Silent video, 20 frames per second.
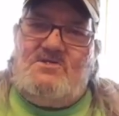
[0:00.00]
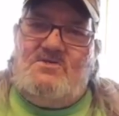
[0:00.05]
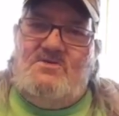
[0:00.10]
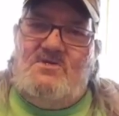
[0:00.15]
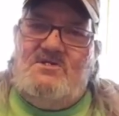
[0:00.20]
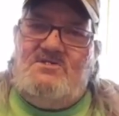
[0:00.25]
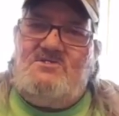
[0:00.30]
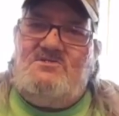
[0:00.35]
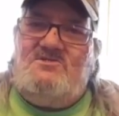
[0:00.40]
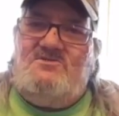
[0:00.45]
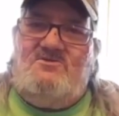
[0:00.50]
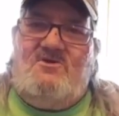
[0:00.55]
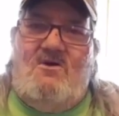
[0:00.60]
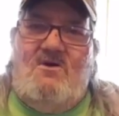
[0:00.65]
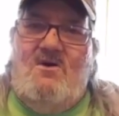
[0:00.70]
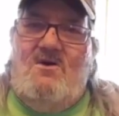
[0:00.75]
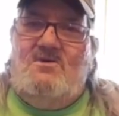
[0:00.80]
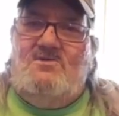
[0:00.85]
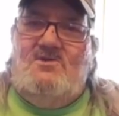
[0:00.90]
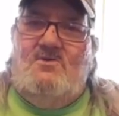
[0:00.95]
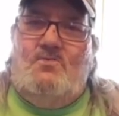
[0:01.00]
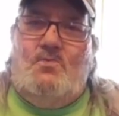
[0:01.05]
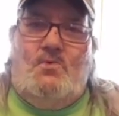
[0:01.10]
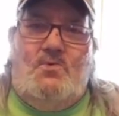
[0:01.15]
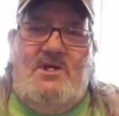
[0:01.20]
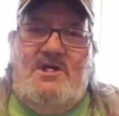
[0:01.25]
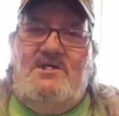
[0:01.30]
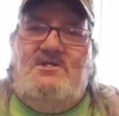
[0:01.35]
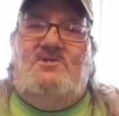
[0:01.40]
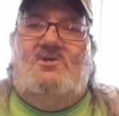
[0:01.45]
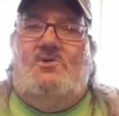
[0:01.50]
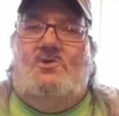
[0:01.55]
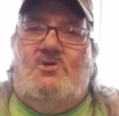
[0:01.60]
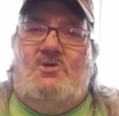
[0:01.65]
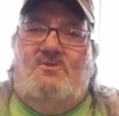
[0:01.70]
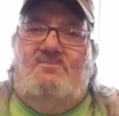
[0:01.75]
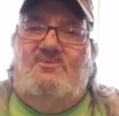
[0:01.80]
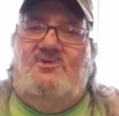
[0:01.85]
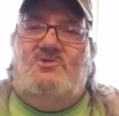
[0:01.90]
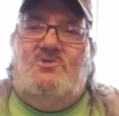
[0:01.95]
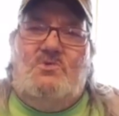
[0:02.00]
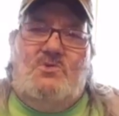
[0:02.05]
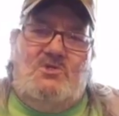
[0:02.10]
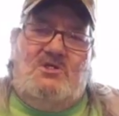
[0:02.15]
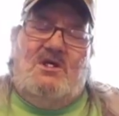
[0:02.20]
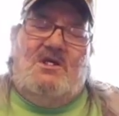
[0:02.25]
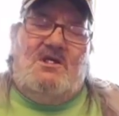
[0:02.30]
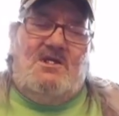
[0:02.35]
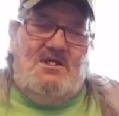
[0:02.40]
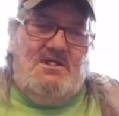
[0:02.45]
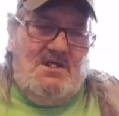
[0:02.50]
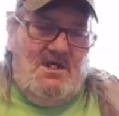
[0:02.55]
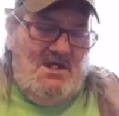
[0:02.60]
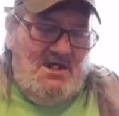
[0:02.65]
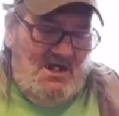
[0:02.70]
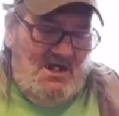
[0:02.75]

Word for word: So it's called regular Manuka